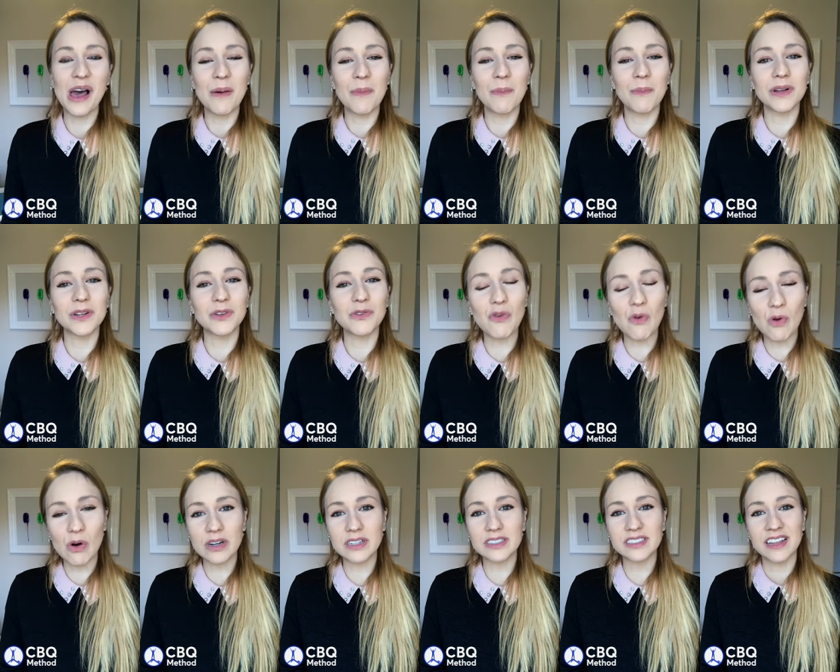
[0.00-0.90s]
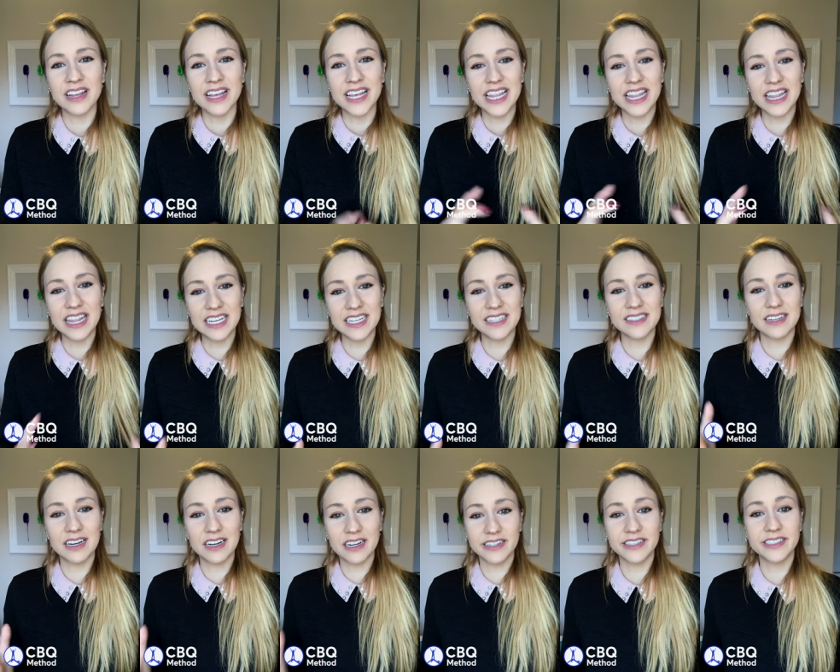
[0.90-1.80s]
But of course, these
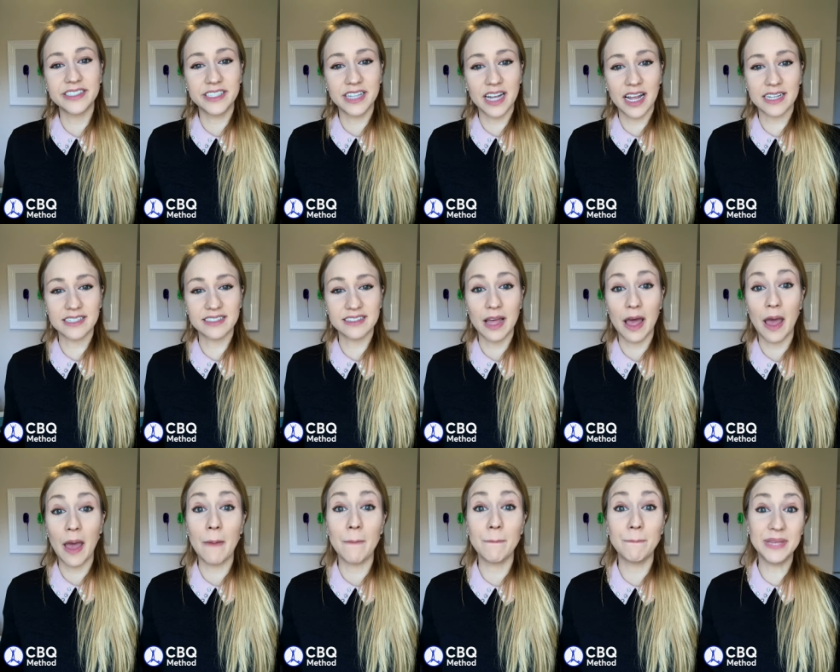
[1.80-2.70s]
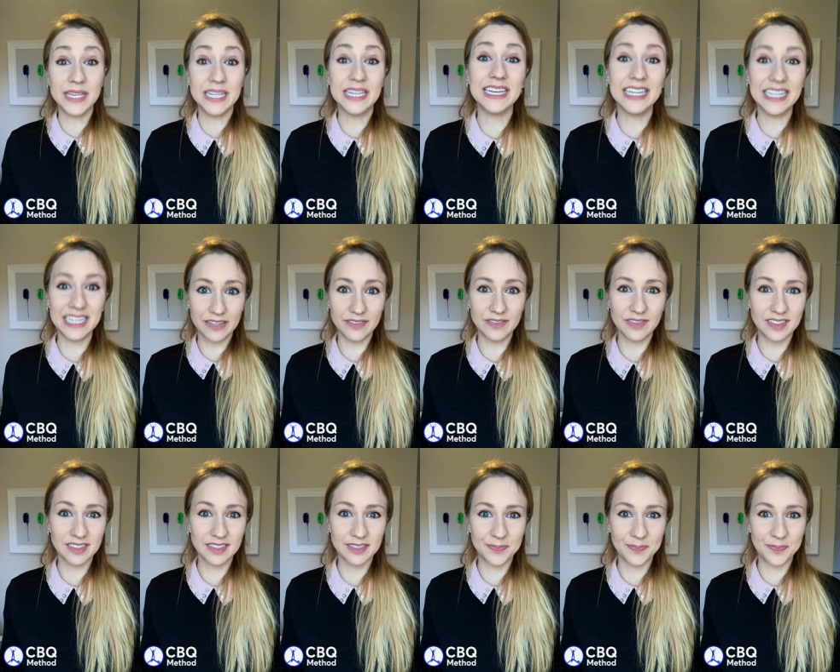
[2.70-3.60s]
are just
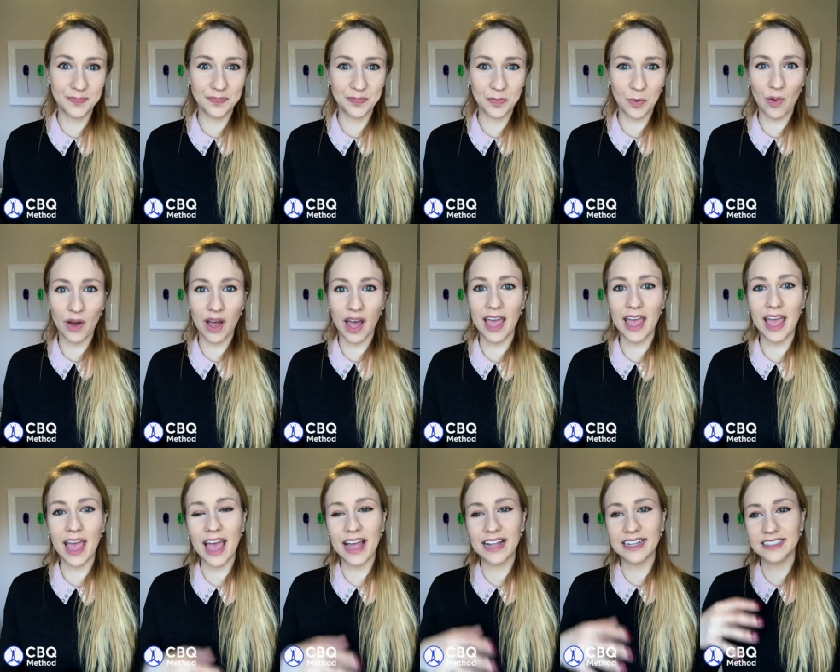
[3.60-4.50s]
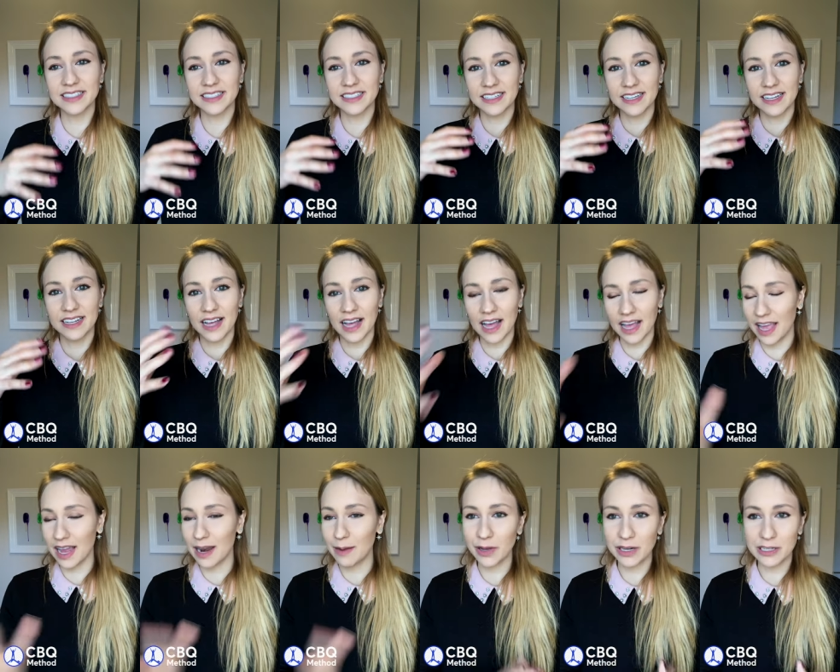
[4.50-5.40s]
beliefs, okay? And
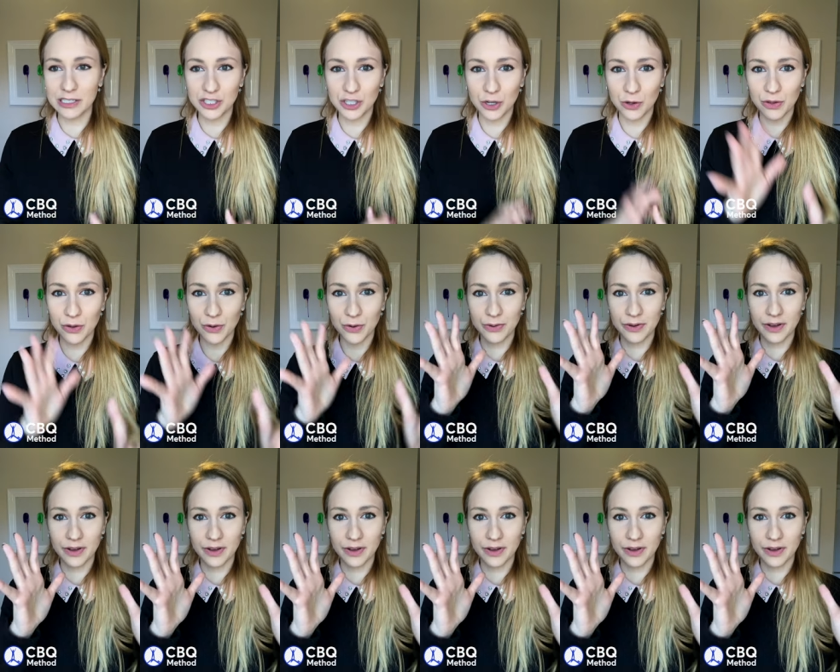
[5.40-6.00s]
again, I'm gonna show you